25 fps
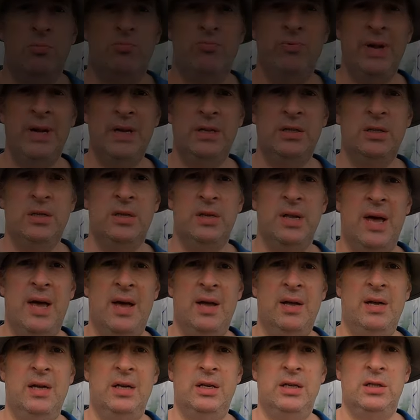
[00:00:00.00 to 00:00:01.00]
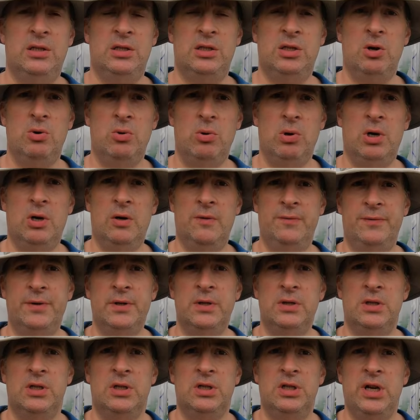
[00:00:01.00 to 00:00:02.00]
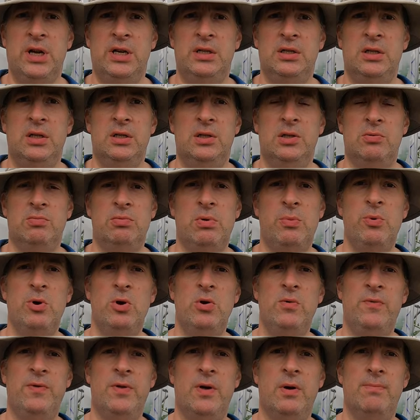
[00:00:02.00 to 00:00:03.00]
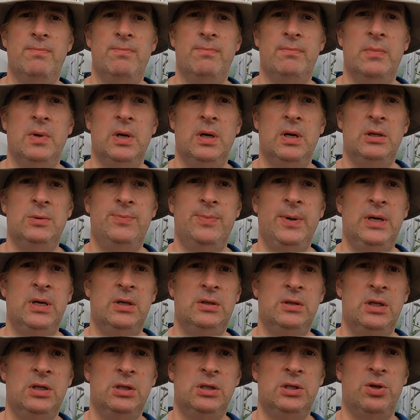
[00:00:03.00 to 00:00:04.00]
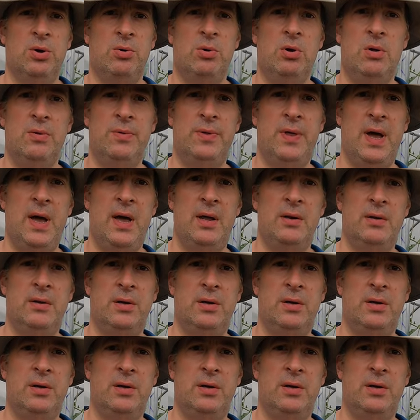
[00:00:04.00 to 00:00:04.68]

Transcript: the reason that it is so often suggested to remove them is because it's thought that